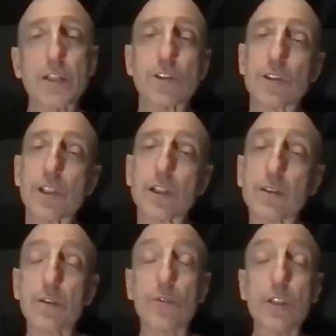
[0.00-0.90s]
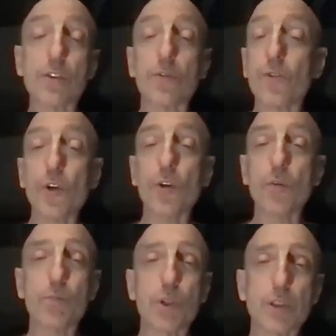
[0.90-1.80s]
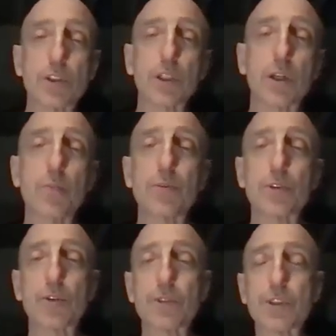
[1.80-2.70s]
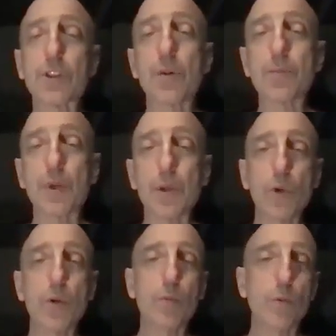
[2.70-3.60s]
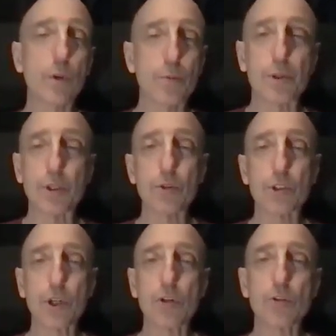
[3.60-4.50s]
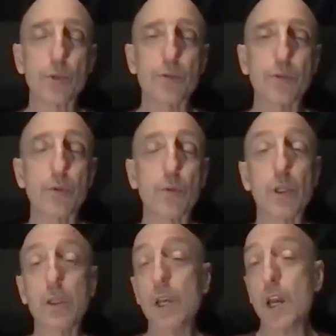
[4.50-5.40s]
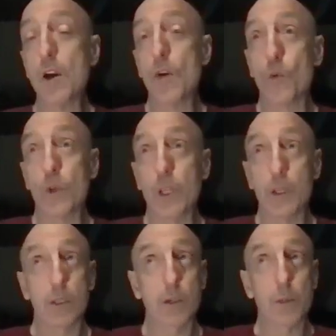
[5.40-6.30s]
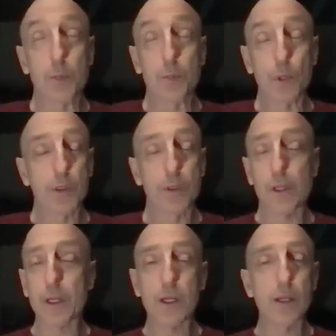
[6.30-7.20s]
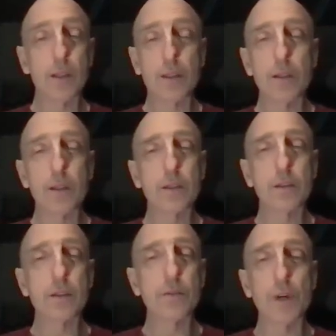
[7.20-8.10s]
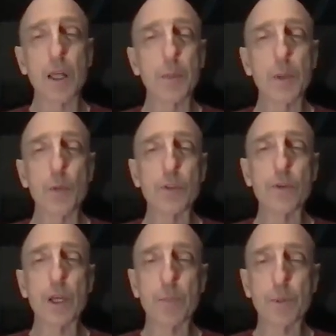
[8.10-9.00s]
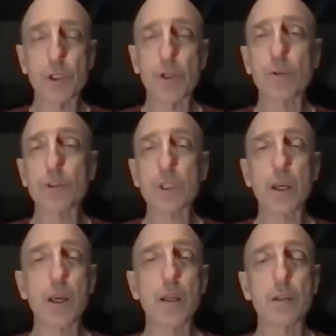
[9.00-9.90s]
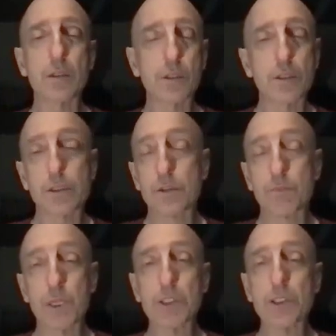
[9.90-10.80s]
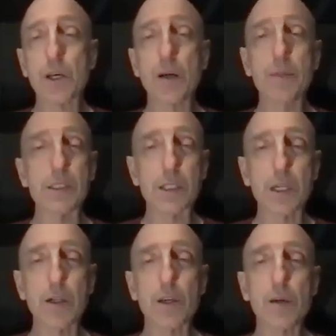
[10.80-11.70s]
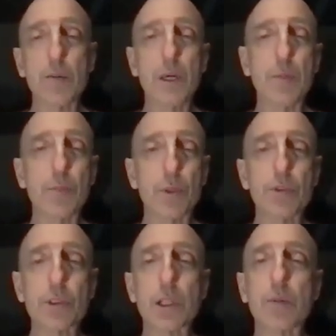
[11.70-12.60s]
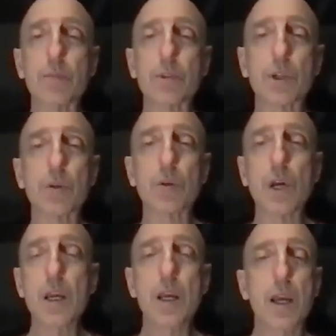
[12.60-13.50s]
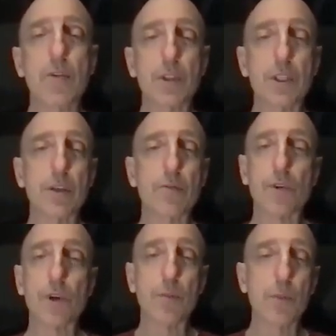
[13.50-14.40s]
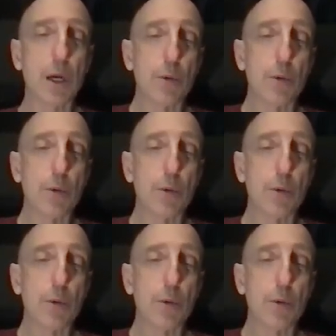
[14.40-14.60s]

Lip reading: it's not just technical; it's a full production services company. We've produced shows. We come up with the development. We develop shows and pitch them and sell them and produce them. So everything from,